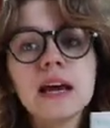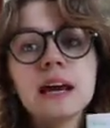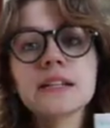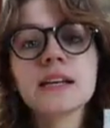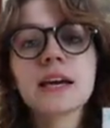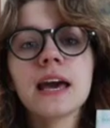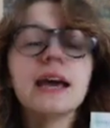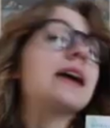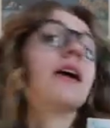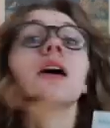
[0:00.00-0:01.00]
It's like
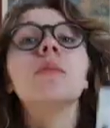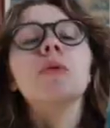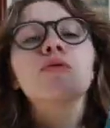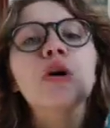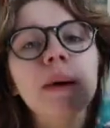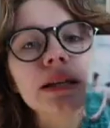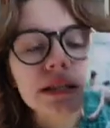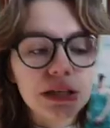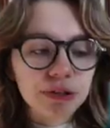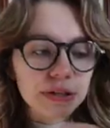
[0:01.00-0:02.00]
a romance
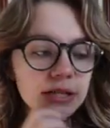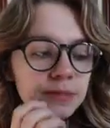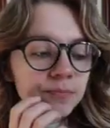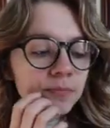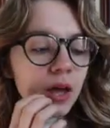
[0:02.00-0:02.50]
series.